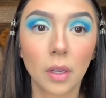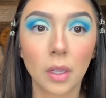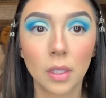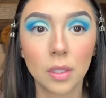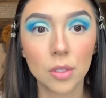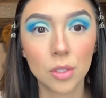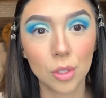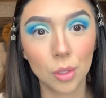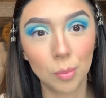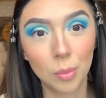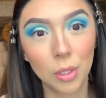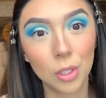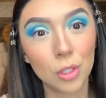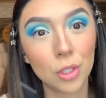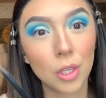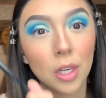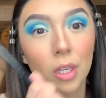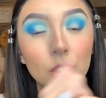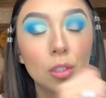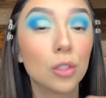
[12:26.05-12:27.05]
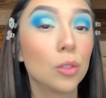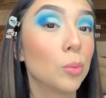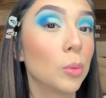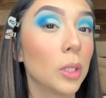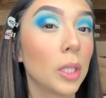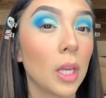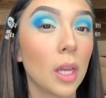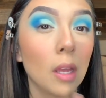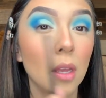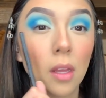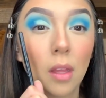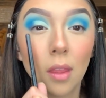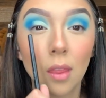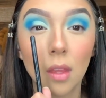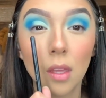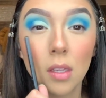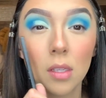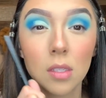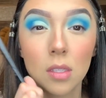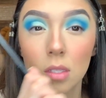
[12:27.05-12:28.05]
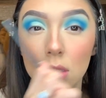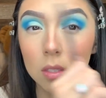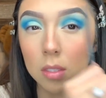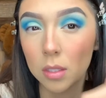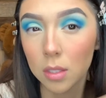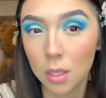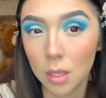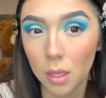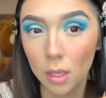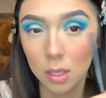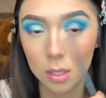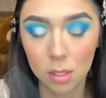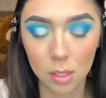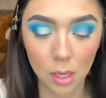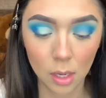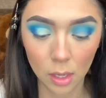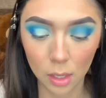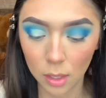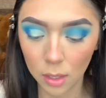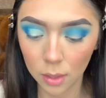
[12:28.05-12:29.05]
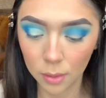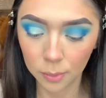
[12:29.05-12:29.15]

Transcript: So I'm going to try to duplicate this to this eye.